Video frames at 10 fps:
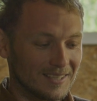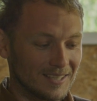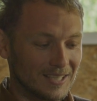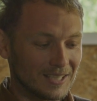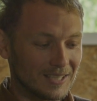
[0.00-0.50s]

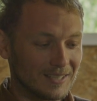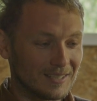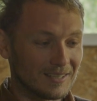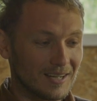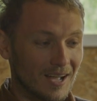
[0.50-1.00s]

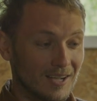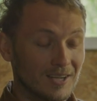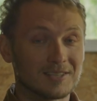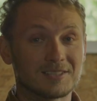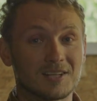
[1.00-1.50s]
I
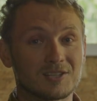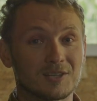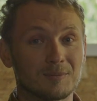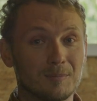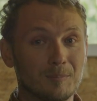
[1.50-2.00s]
got such
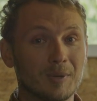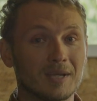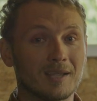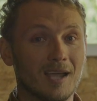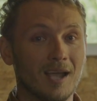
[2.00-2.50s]
a
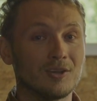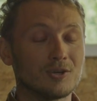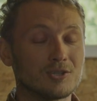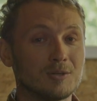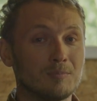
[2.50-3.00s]
big
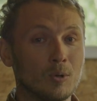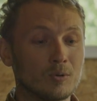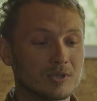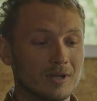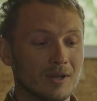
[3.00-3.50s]
energy
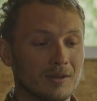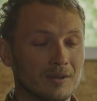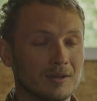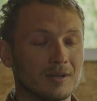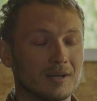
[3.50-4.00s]
boost and